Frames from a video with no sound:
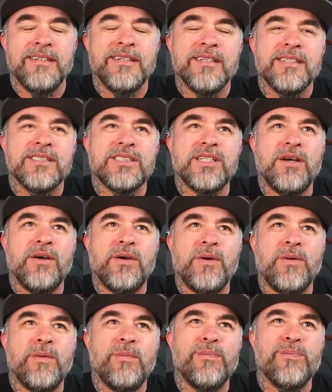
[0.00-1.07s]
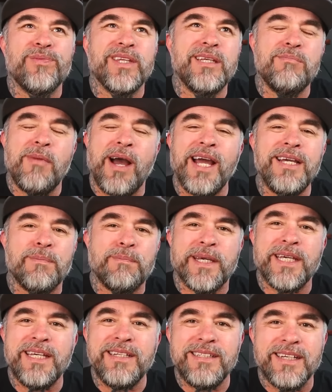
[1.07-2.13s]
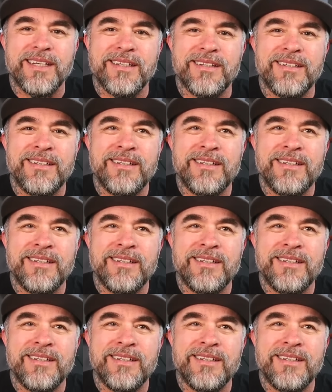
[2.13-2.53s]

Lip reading: So, in my opinion,